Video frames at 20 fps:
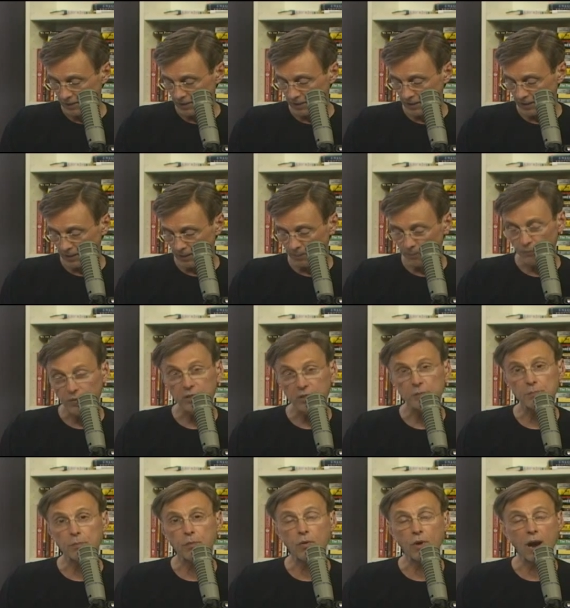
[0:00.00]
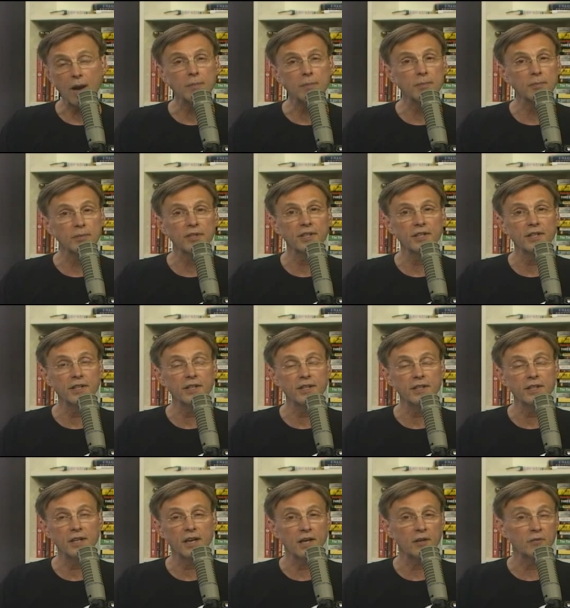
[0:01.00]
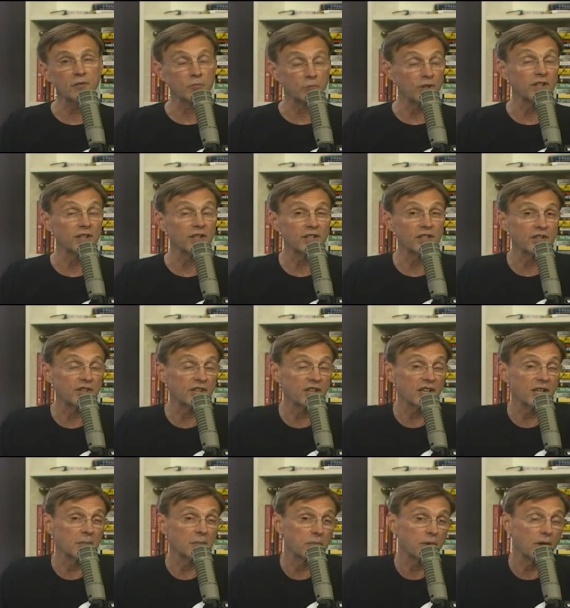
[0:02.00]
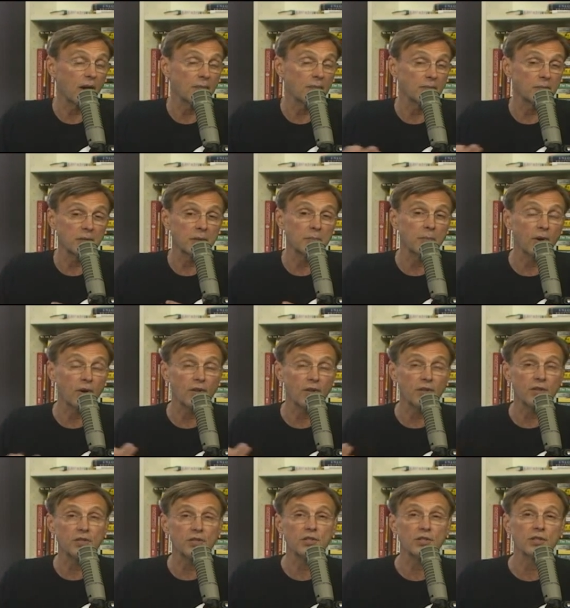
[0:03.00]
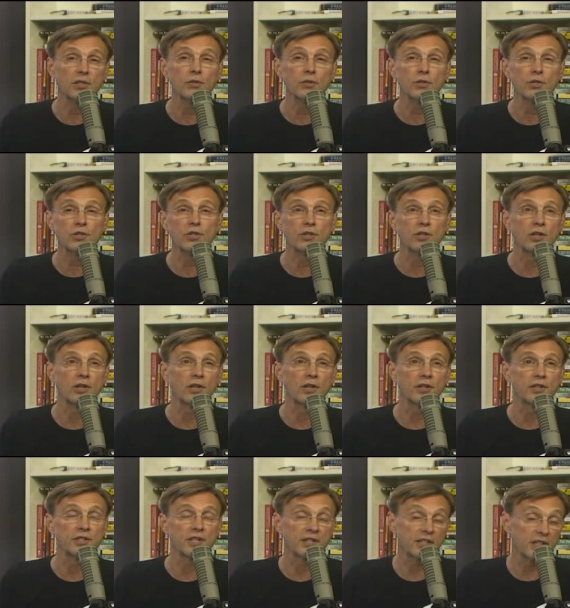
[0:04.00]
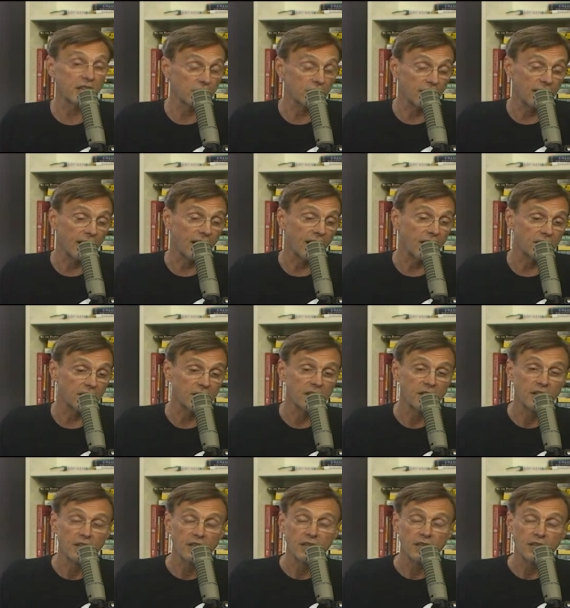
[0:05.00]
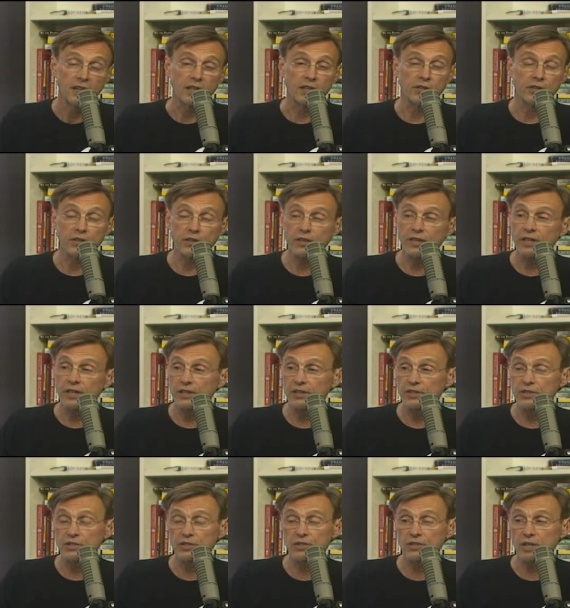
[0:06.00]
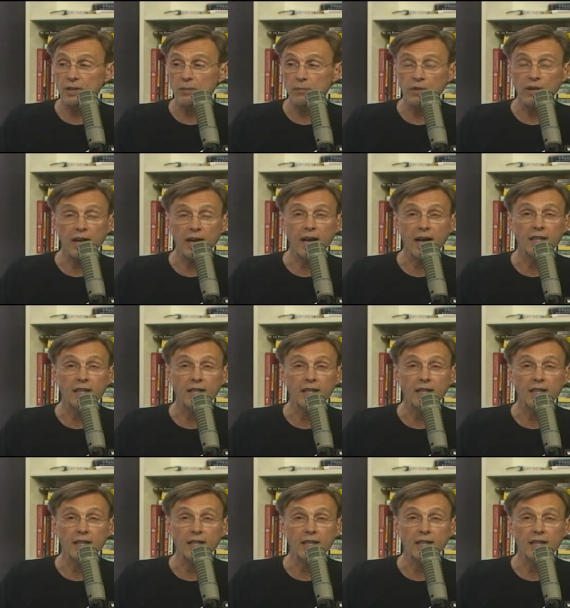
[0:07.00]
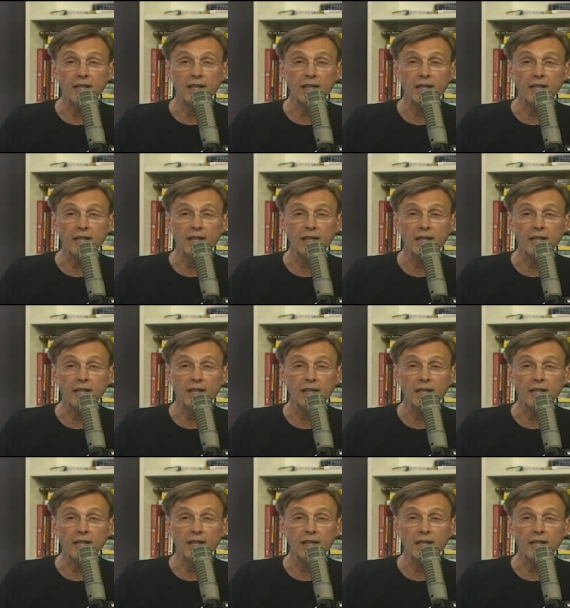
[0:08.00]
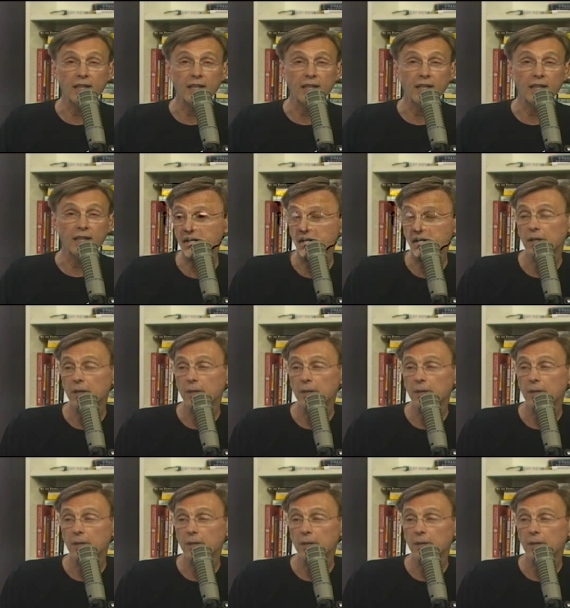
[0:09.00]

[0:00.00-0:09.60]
um, is probably a really good thing and probably part of the solution to all this. On the other hand, you know, there is some reality to the idea that